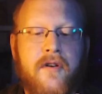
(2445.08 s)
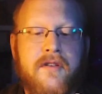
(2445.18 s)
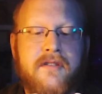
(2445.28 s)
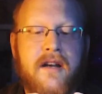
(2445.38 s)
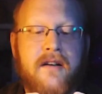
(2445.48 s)

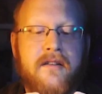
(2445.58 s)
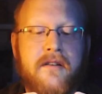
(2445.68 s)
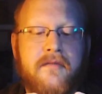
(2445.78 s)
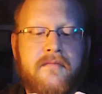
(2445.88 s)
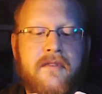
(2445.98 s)
The first
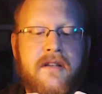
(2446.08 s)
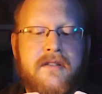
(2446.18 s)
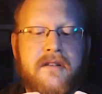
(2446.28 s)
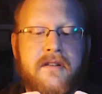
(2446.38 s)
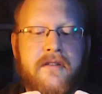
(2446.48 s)
Doctor.
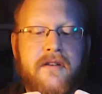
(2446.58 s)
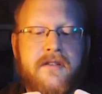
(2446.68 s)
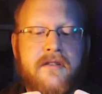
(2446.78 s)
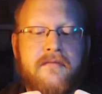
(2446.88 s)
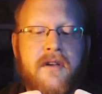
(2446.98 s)

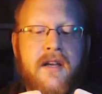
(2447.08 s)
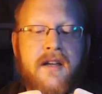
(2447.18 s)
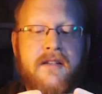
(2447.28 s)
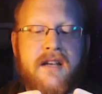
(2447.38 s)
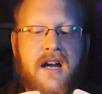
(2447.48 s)
Legendary creature,
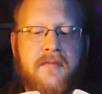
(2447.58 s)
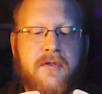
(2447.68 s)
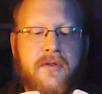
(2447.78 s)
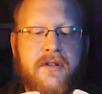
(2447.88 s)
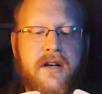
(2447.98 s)

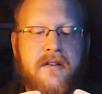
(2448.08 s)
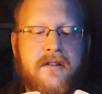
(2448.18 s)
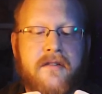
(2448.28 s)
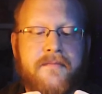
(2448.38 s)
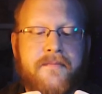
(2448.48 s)
Time Lord
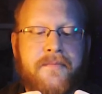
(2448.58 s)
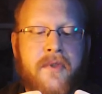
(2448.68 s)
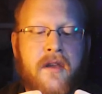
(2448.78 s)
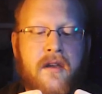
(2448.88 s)
Doctor.